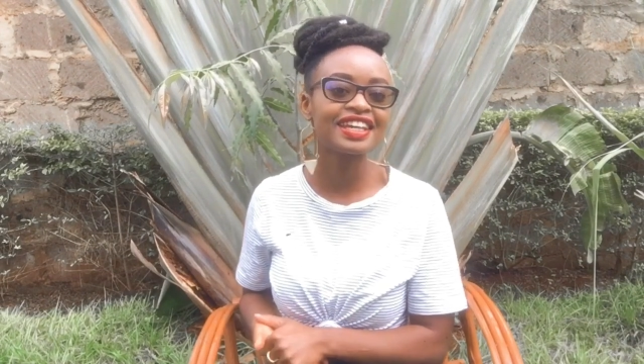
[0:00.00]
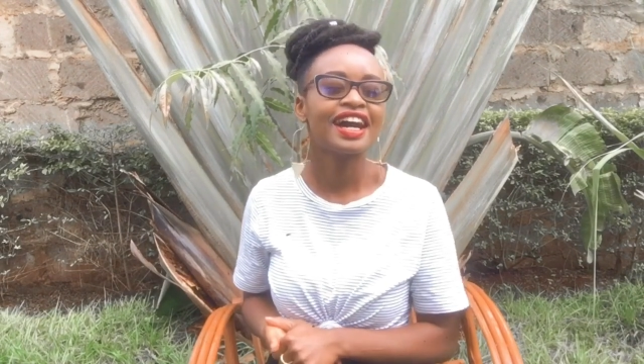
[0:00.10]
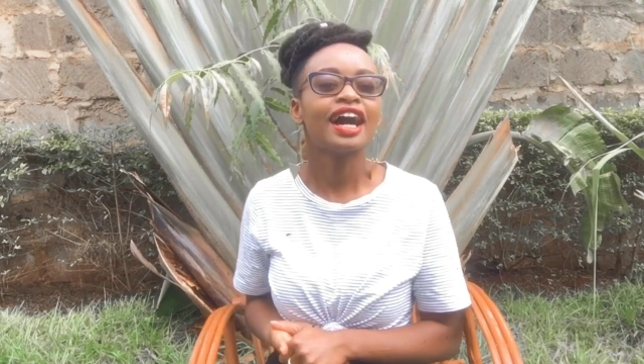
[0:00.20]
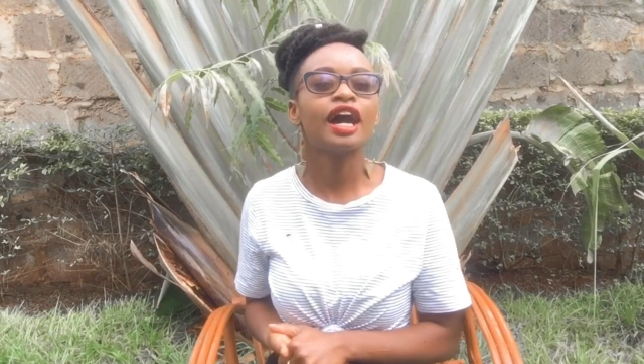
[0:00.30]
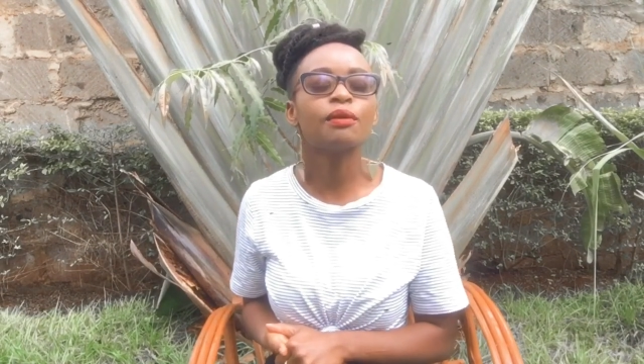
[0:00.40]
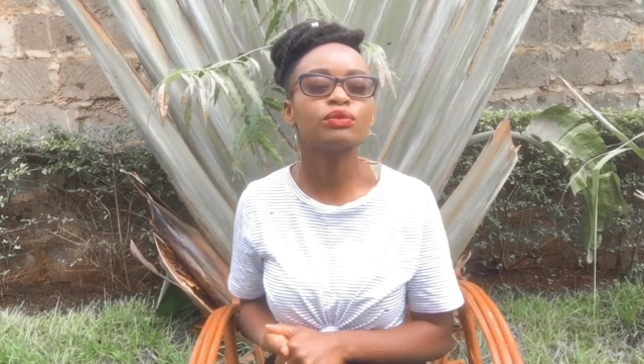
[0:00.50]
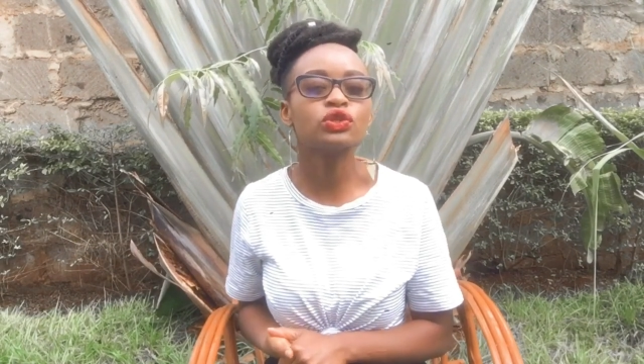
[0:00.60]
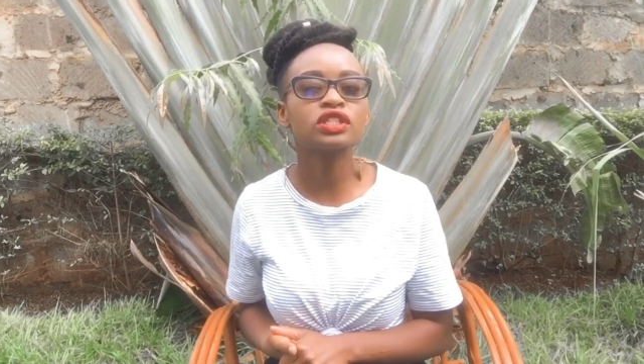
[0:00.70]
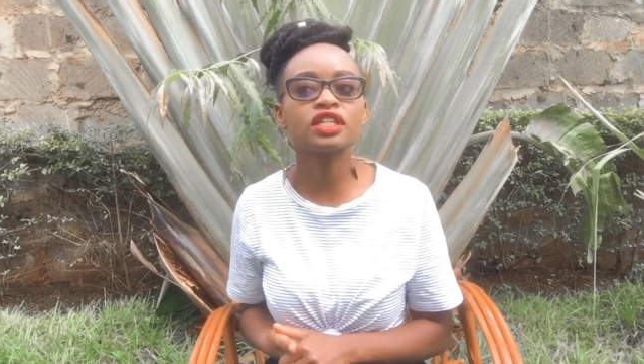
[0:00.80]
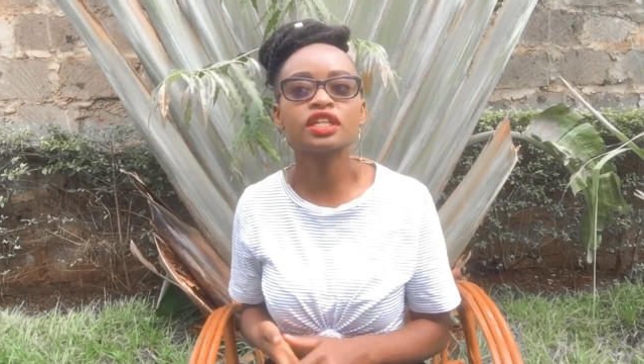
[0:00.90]
i'm
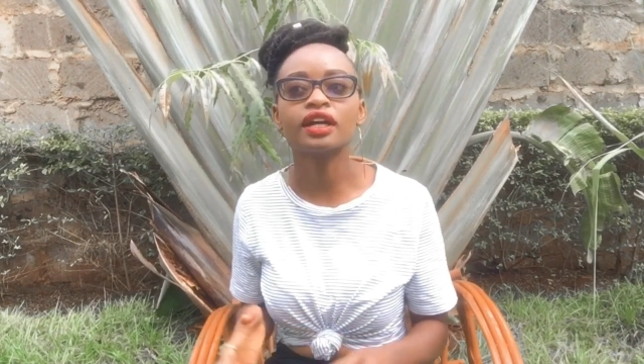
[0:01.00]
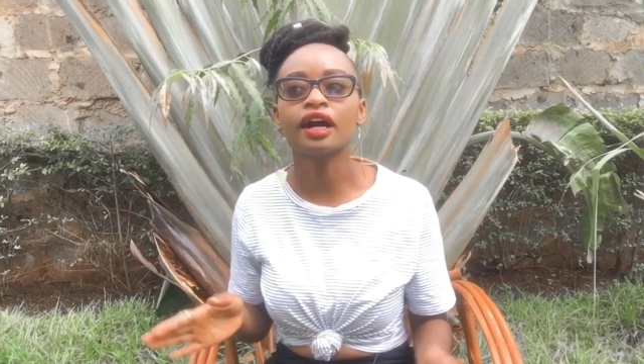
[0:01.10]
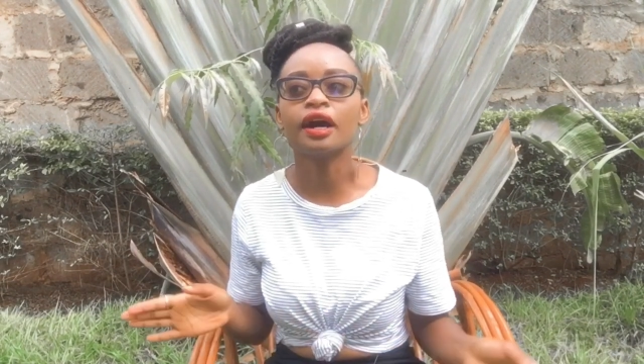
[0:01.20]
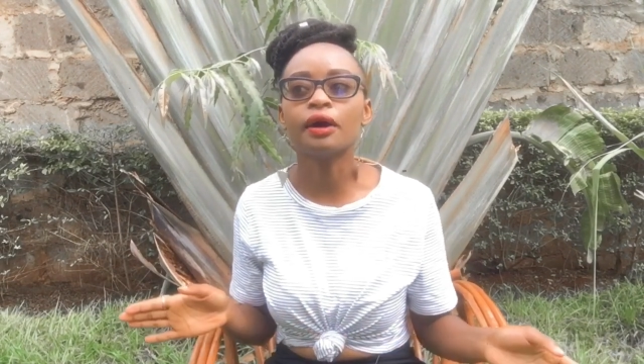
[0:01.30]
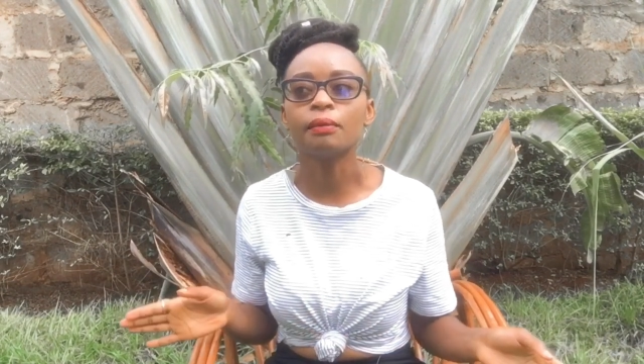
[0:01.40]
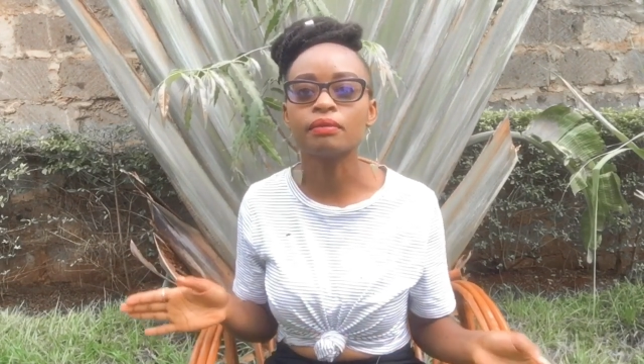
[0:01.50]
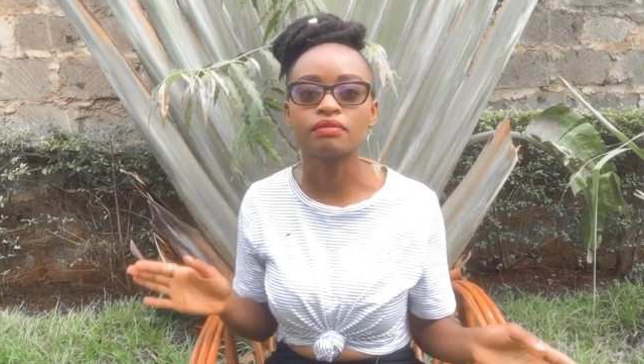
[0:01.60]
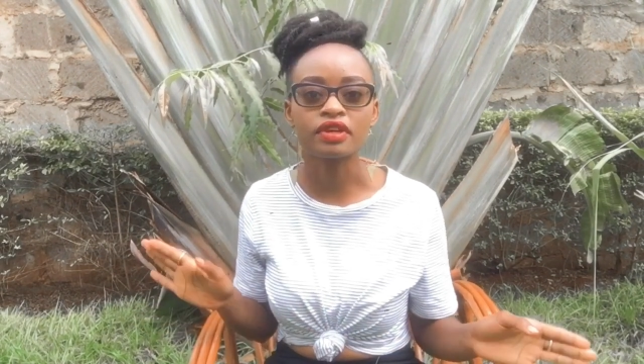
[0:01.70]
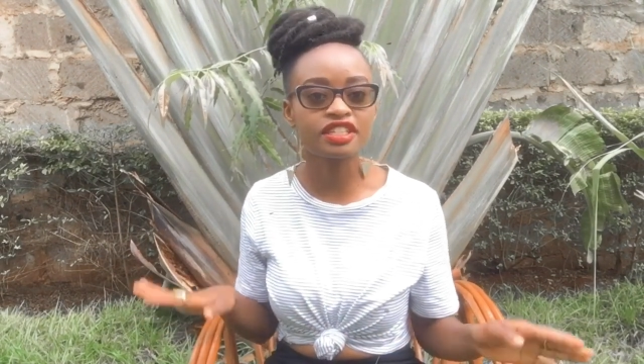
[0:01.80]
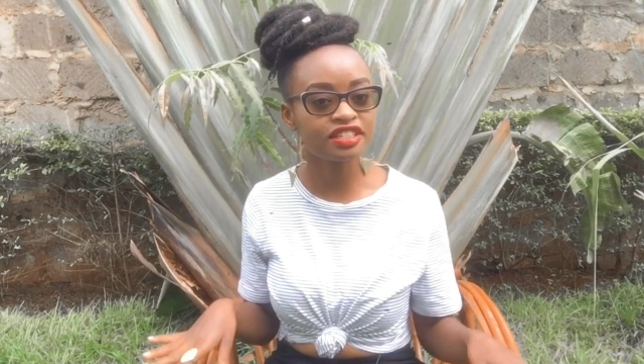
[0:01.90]
using um
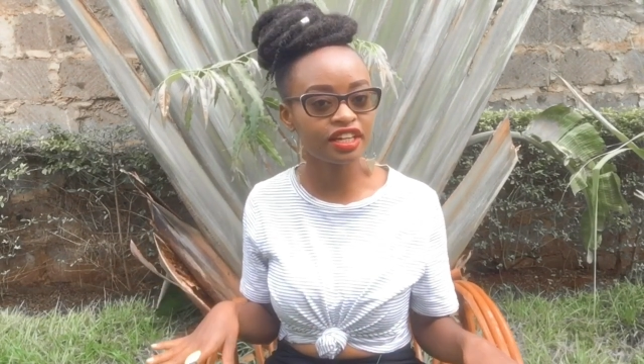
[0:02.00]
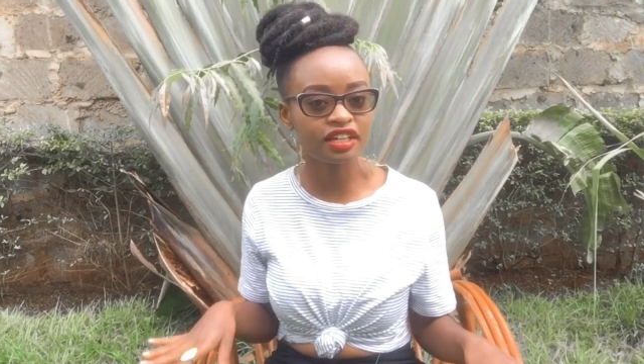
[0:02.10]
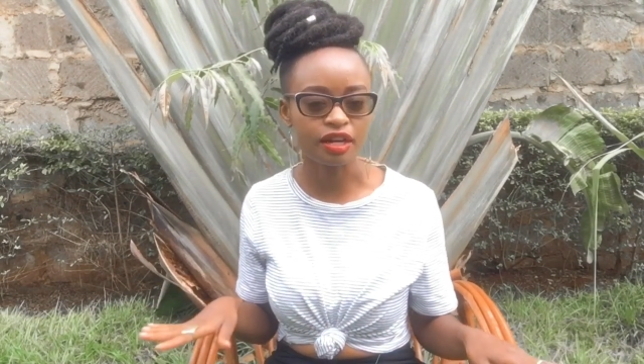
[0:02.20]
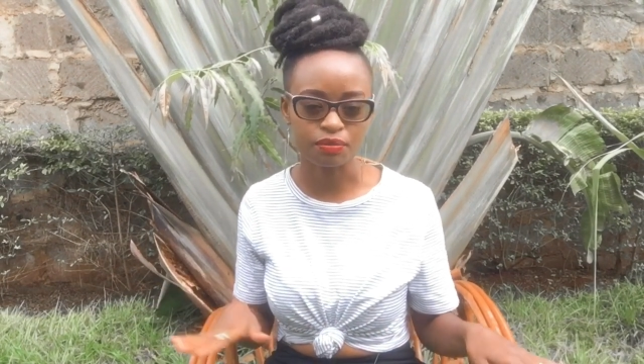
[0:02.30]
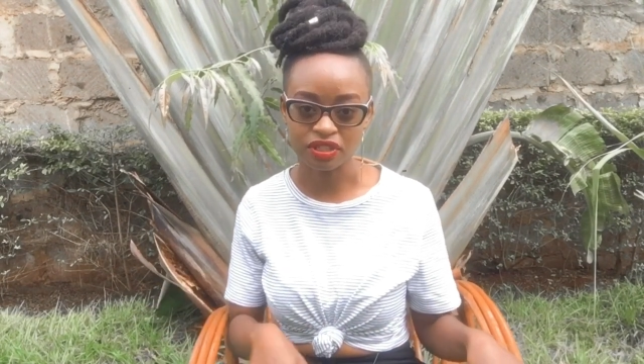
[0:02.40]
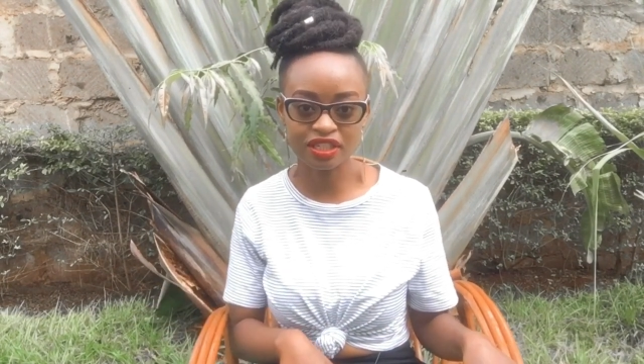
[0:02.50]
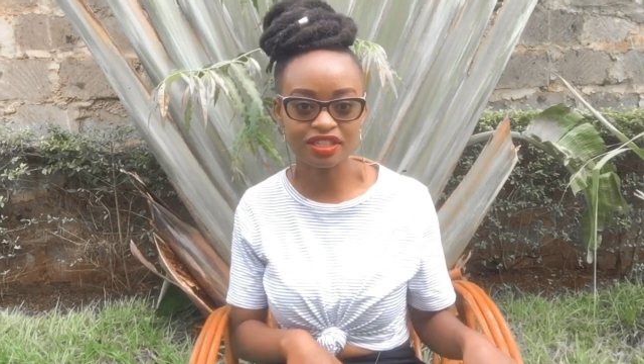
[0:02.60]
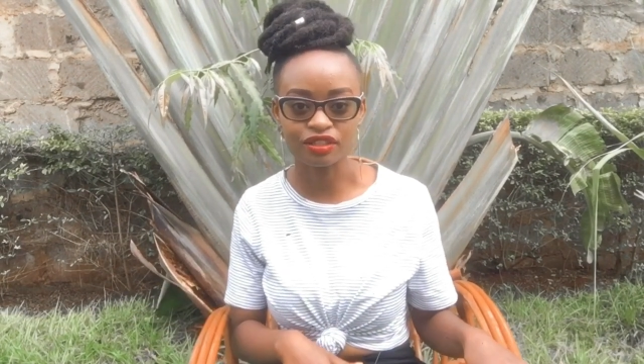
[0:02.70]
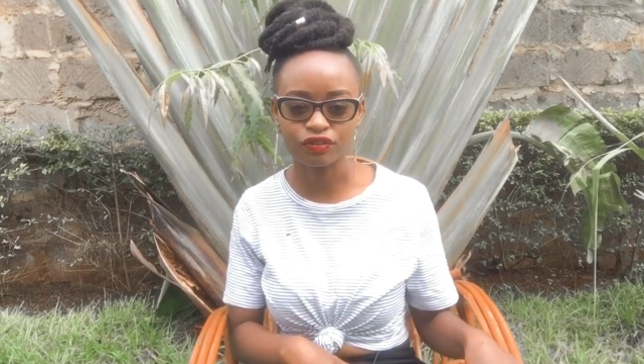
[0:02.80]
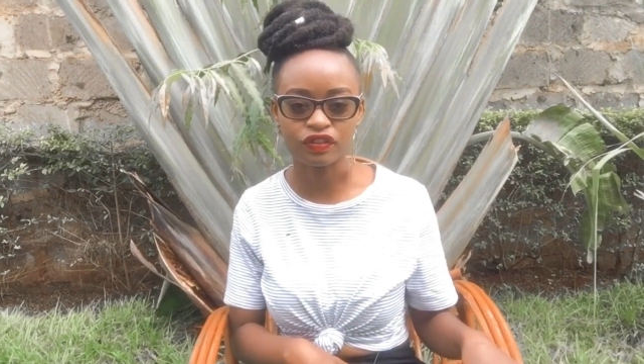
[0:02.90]
instagram status
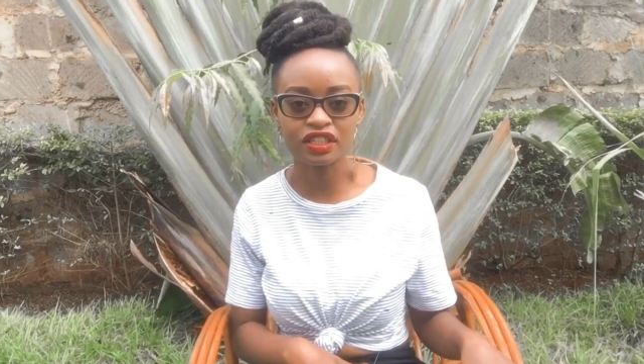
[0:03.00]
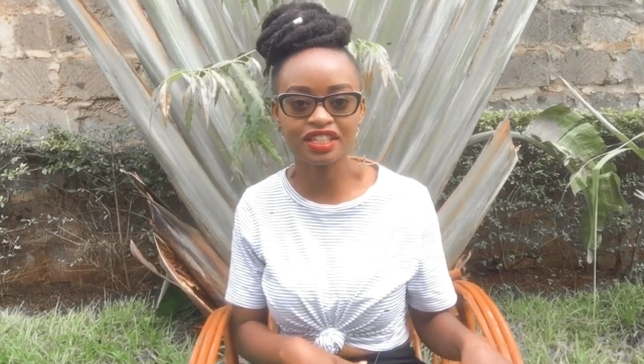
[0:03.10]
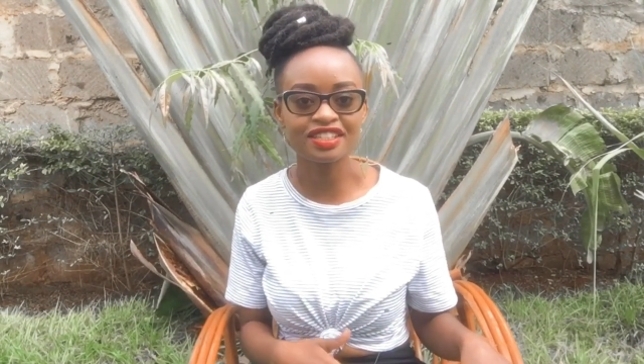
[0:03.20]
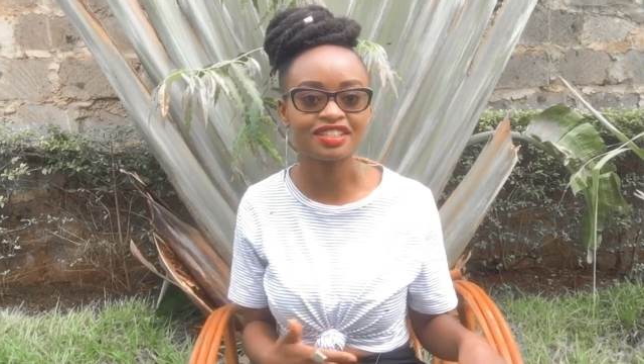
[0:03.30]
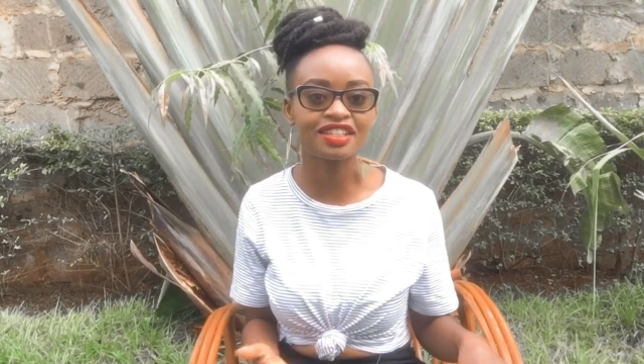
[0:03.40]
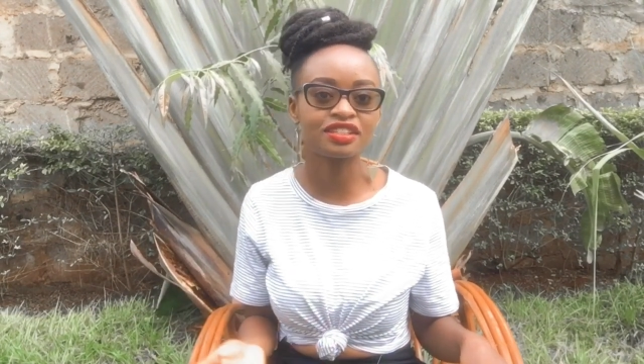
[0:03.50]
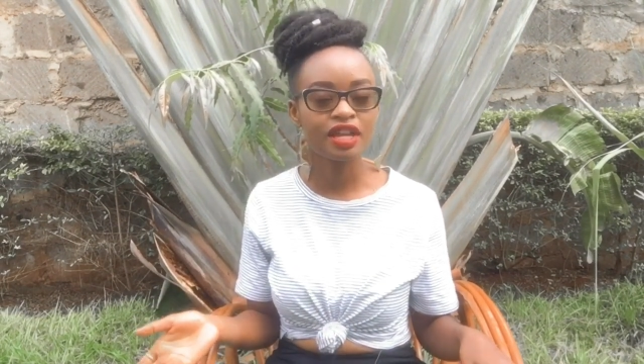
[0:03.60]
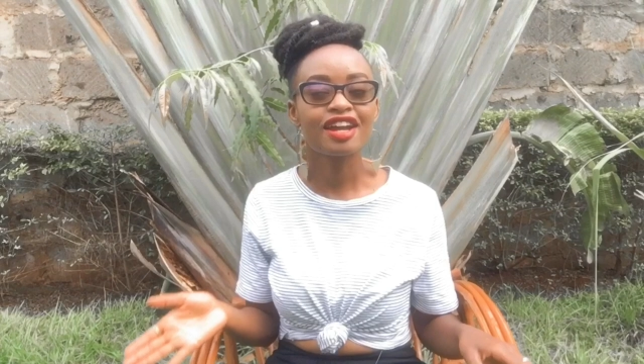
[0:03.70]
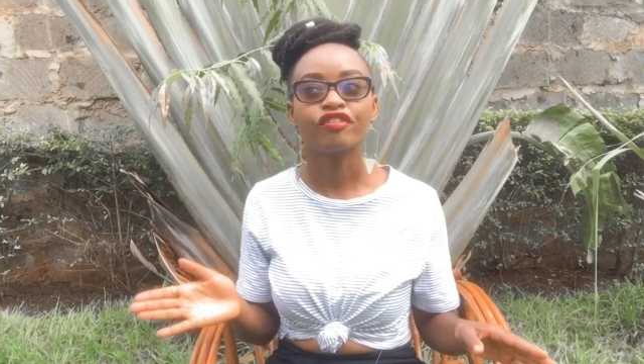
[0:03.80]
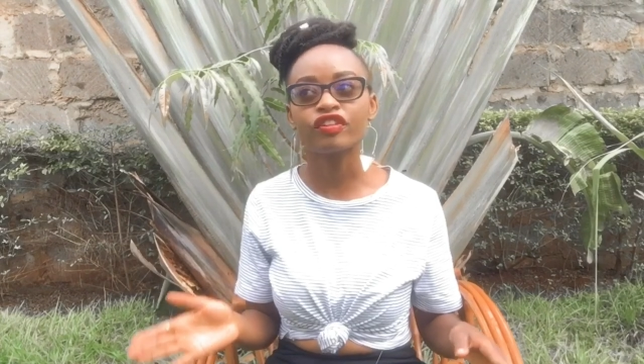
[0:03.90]
filters These are
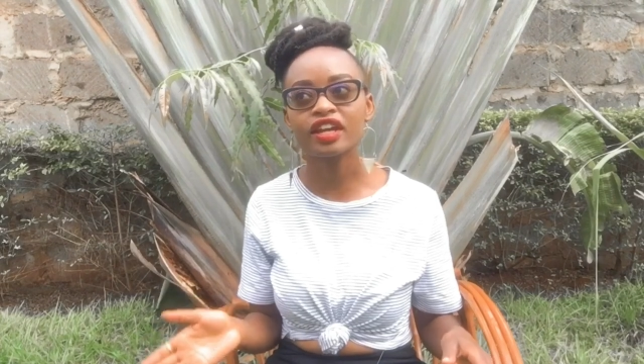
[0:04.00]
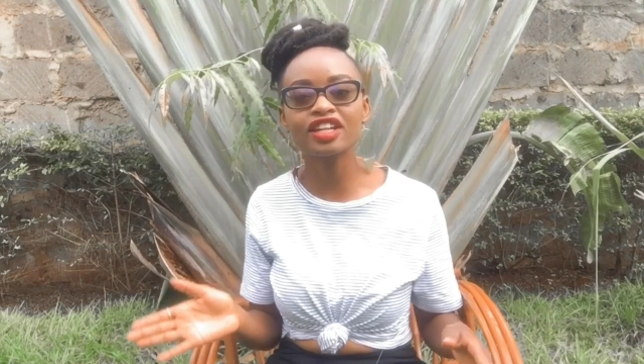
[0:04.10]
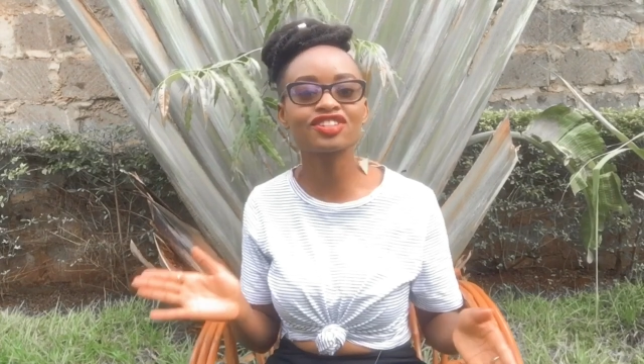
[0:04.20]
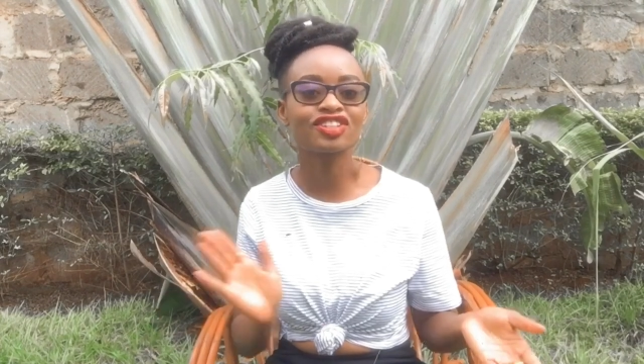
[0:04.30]
fresh